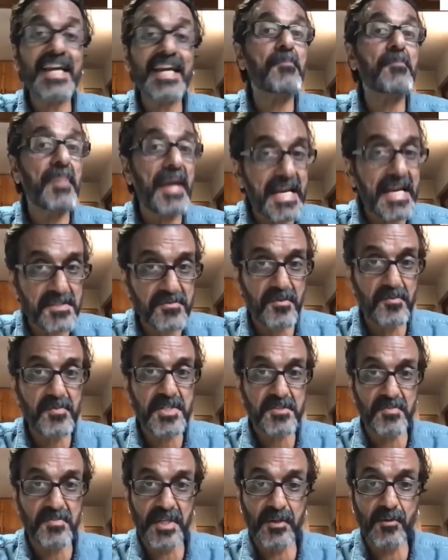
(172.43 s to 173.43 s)

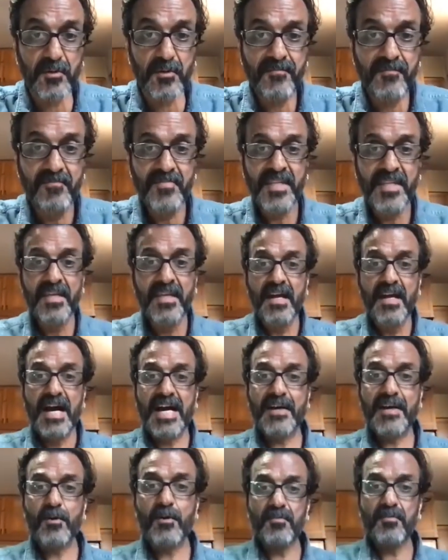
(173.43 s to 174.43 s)
blasphemous, Meenu,
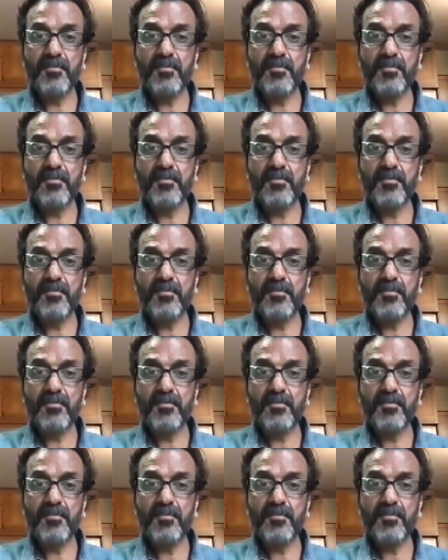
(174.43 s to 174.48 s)
I know